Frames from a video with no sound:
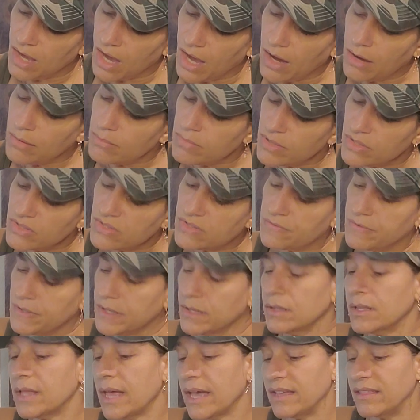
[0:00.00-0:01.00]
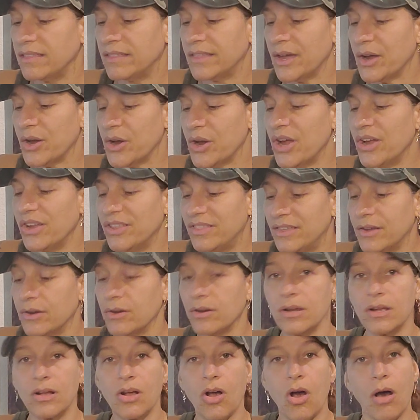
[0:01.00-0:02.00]
I almost feel like
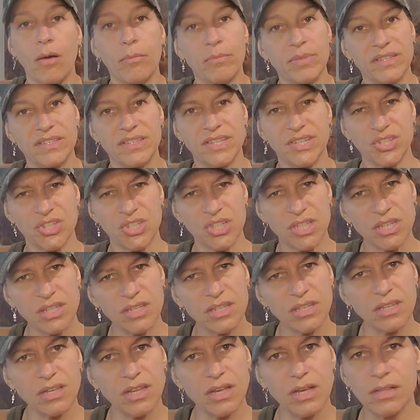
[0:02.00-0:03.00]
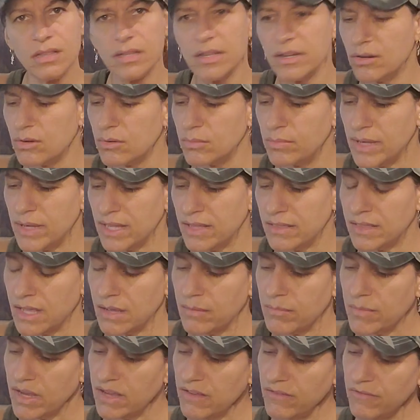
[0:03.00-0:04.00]
they're in competition a little bit. They
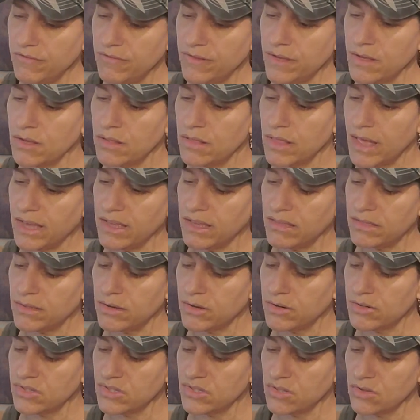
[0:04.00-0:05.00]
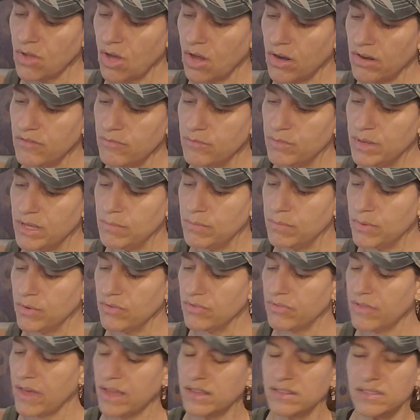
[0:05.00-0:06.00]
might feel like there's a lot of people
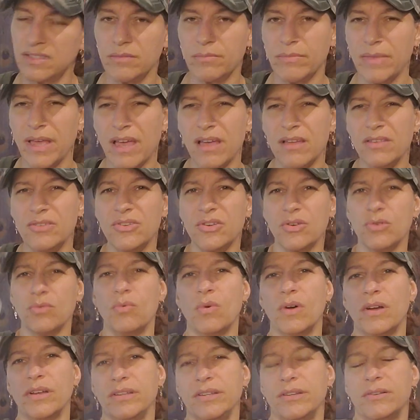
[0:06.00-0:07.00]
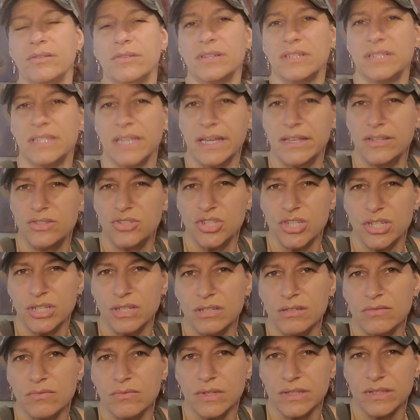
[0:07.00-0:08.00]
that demand or want your
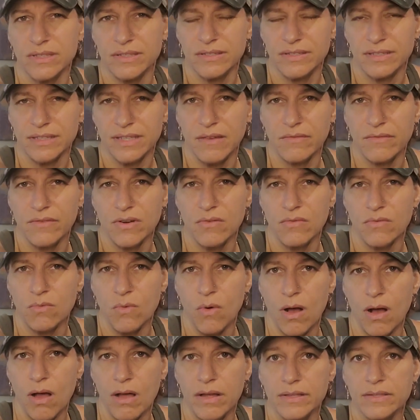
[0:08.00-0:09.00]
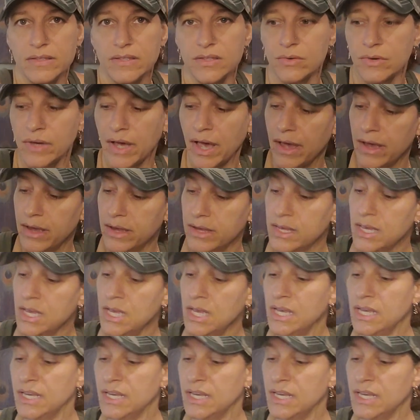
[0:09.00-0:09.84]
attention with the Seven of Wands, okay?